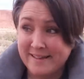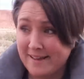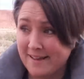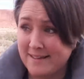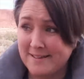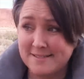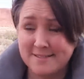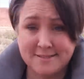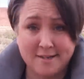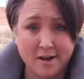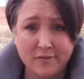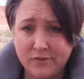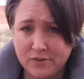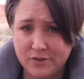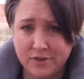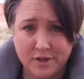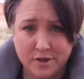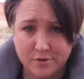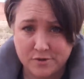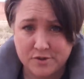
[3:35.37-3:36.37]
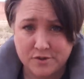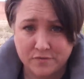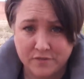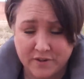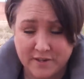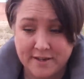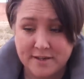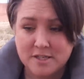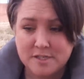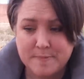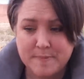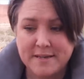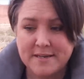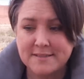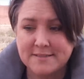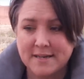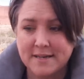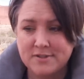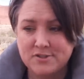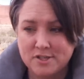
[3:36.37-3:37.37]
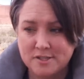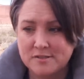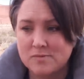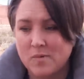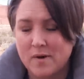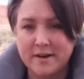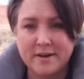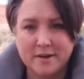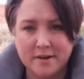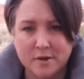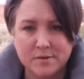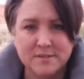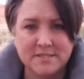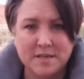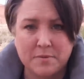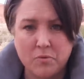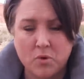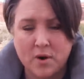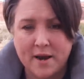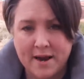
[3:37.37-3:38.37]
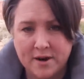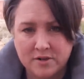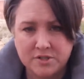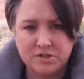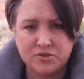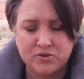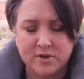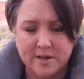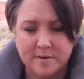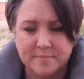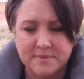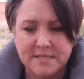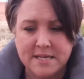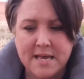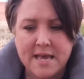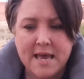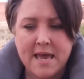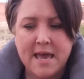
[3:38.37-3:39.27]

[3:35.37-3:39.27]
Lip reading: I discovered the YouTube videos because I just wanted to go see more Airstreams.